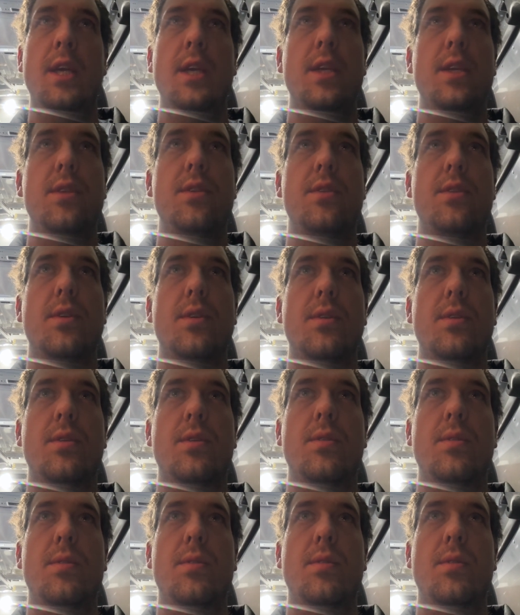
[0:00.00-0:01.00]

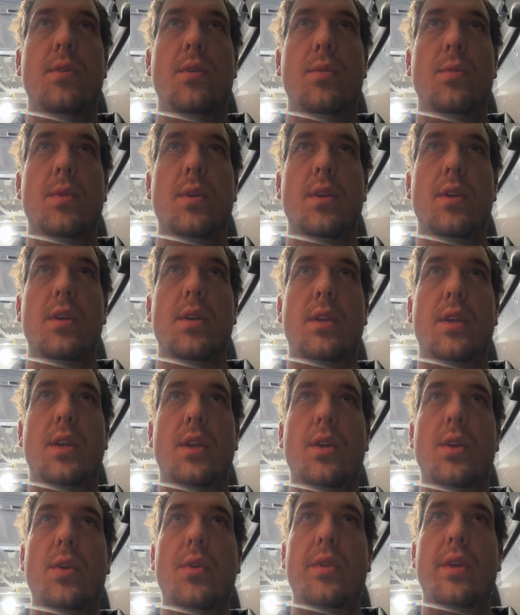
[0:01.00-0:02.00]
So we're
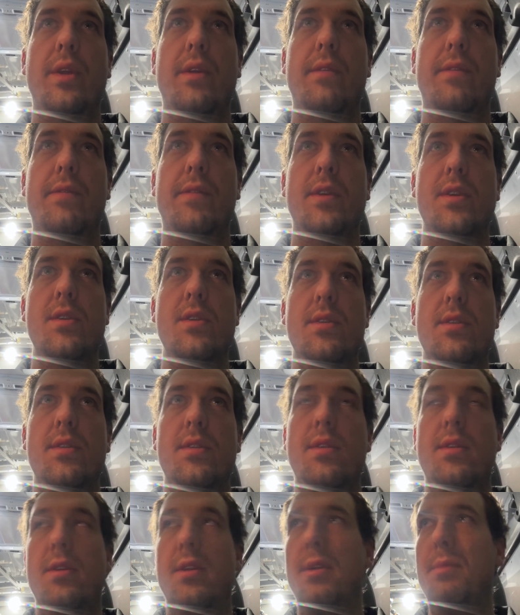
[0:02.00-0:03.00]
gonna go there
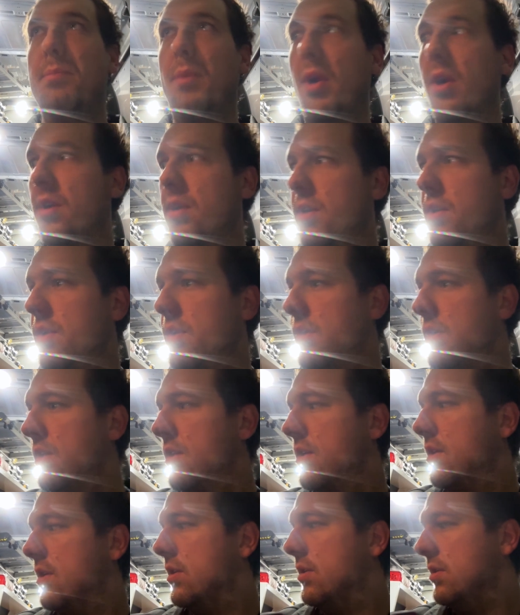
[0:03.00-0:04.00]
first, park, and then
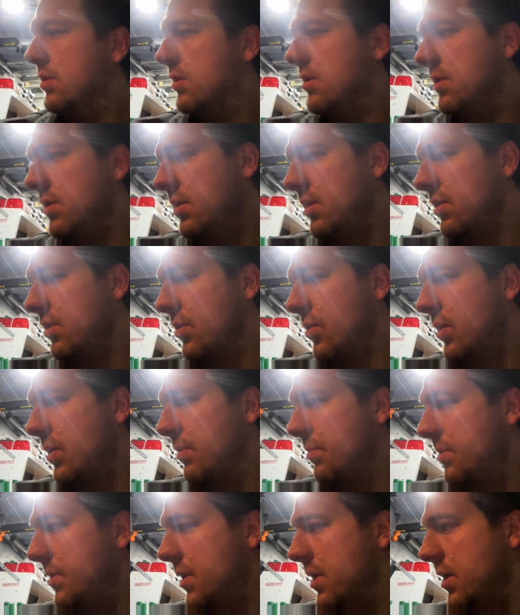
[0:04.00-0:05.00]
I'll load
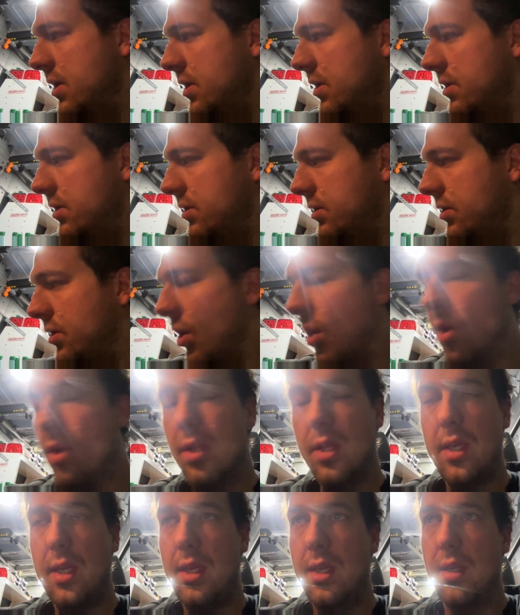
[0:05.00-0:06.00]
up the
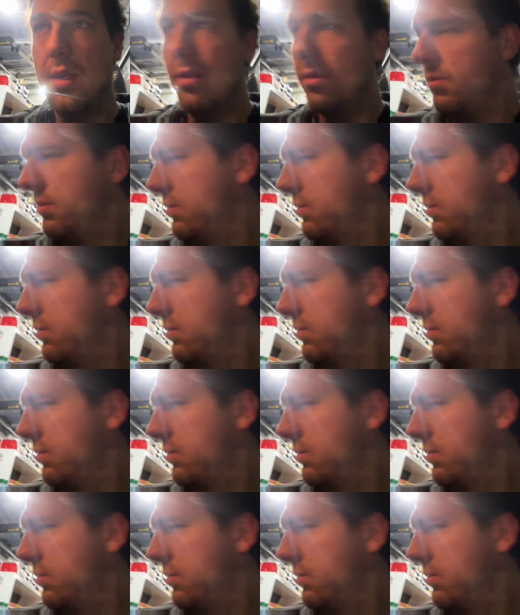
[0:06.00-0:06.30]
dolly, and